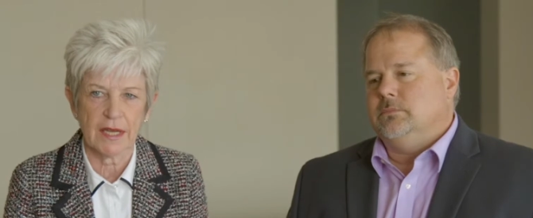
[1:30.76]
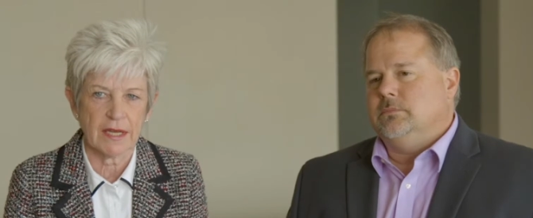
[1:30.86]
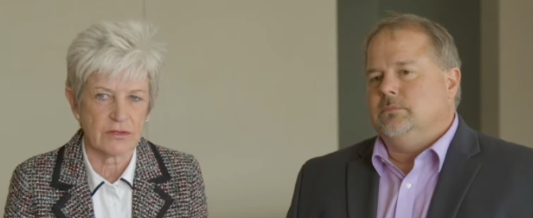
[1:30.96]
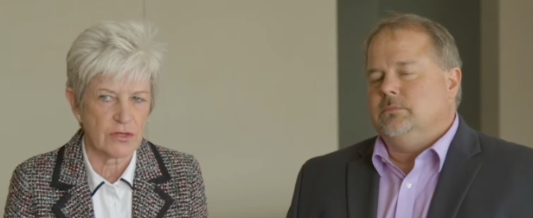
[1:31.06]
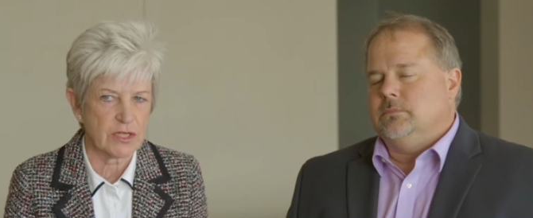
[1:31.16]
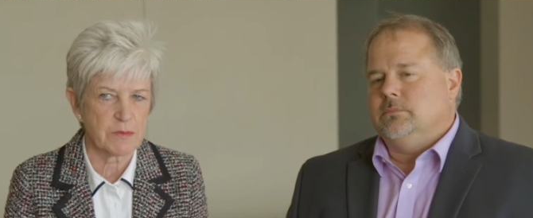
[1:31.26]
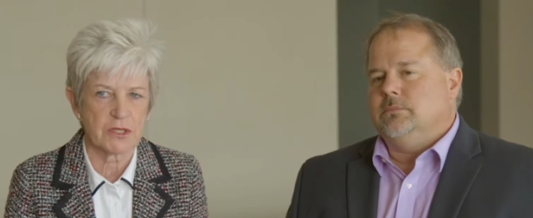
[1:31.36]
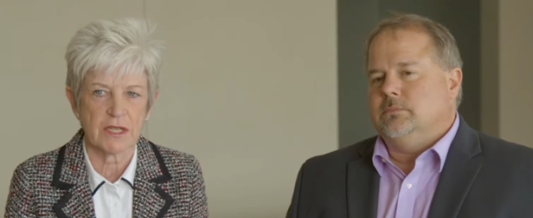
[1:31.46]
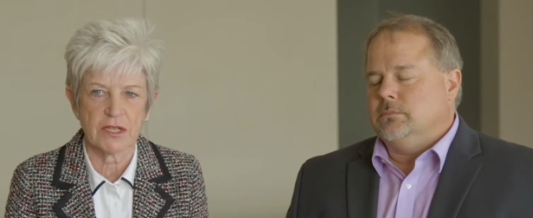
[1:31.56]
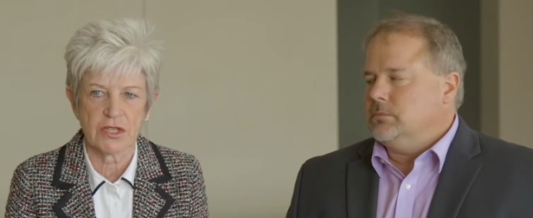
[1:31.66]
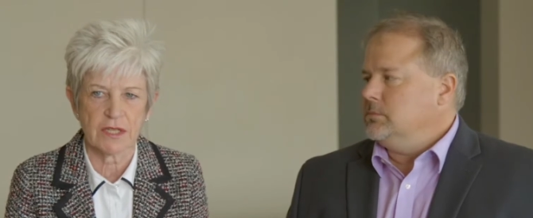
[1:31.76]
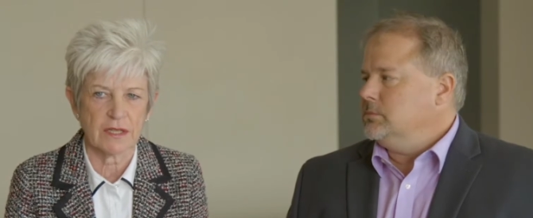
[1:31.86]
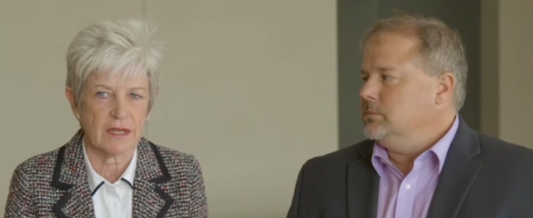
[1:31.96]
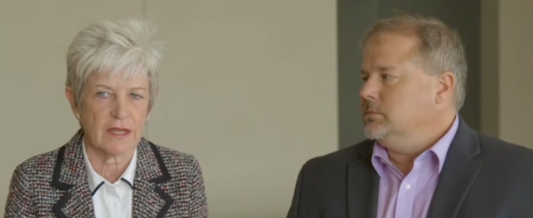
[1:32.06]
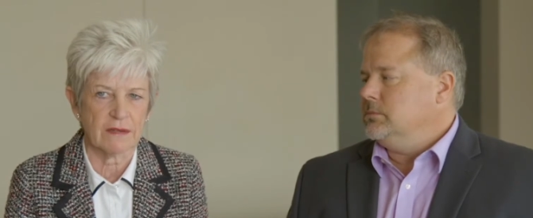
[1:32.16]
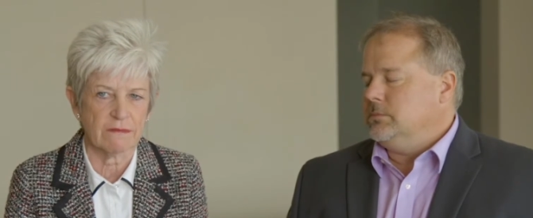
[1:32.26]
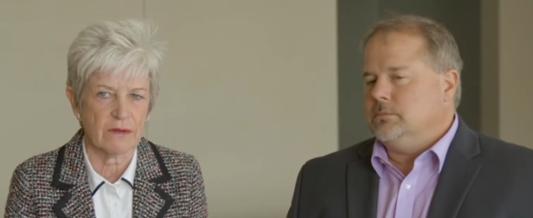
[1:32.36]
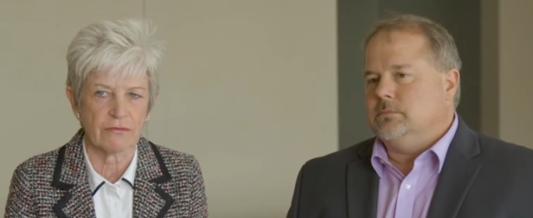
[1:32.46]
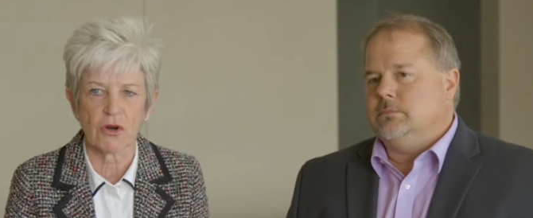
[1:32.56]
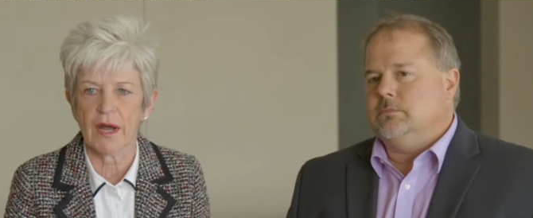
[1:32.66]
Speaker 1: and transportation and
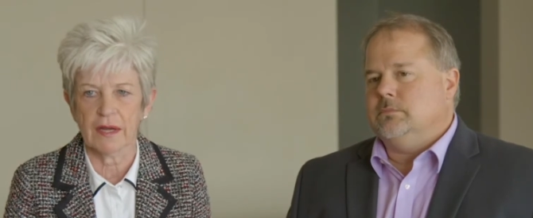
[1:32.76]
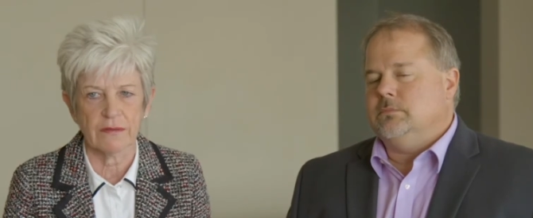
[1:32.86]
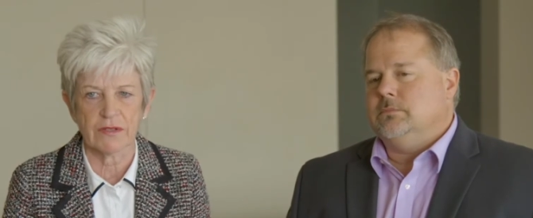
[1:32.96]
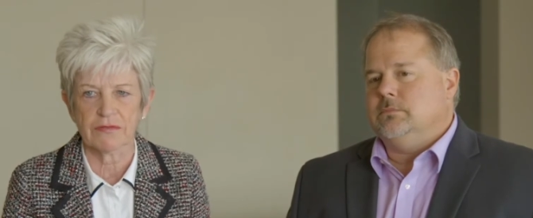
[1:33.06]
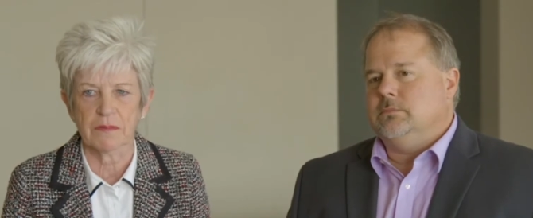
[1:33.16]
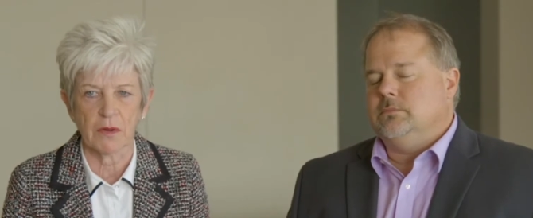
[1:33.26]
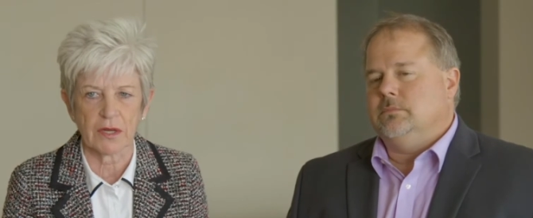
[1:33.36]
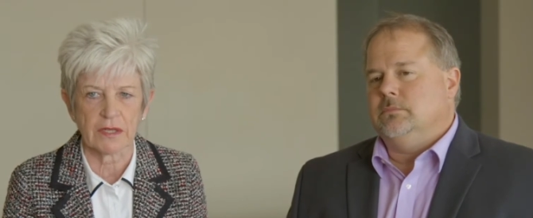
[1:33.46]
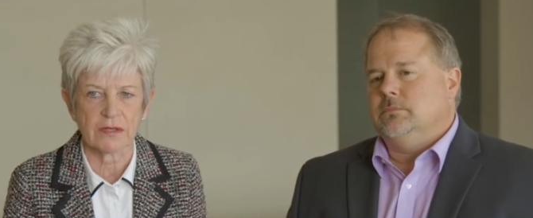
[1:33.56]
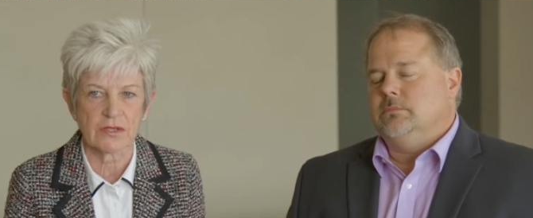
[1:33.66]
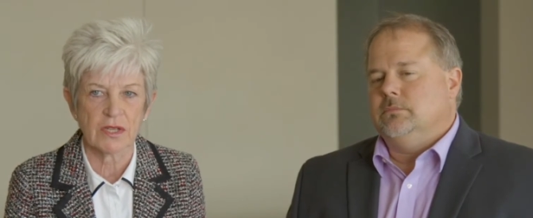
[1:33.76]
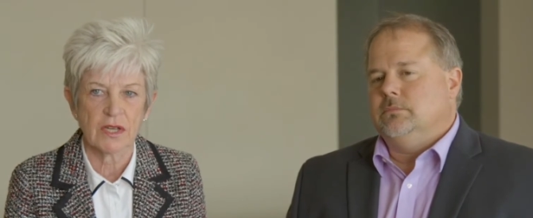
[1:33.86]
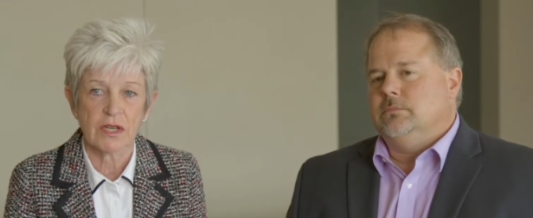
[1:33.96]
a variety of different markets.